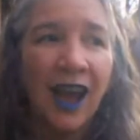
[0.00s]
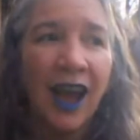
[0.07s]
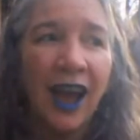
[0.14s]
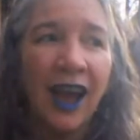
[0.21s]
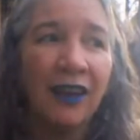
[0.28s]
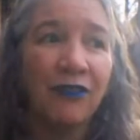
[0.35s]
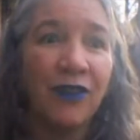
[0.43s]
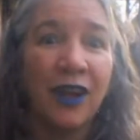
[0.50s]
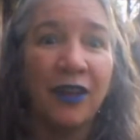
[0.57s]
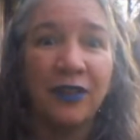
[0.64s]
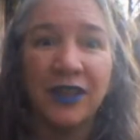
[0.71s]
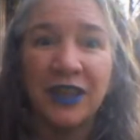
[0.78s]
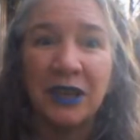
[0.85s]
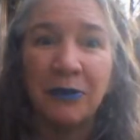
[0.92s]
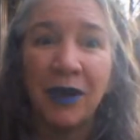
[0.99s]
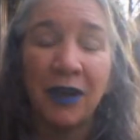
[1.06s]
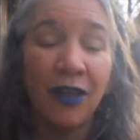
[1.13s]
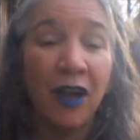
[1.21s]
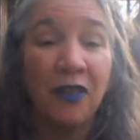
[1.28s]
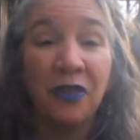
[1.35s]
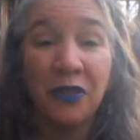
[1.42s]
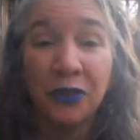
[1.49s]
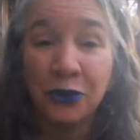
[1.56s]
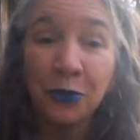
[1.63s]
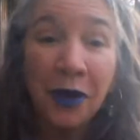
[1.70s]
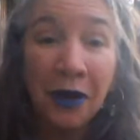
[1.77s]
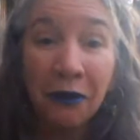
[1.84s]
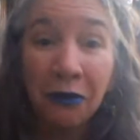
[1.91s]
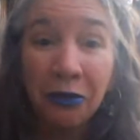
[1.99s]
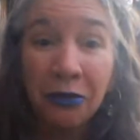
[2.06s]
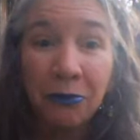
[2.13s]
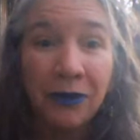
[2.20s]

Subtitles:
I found the email on the 12th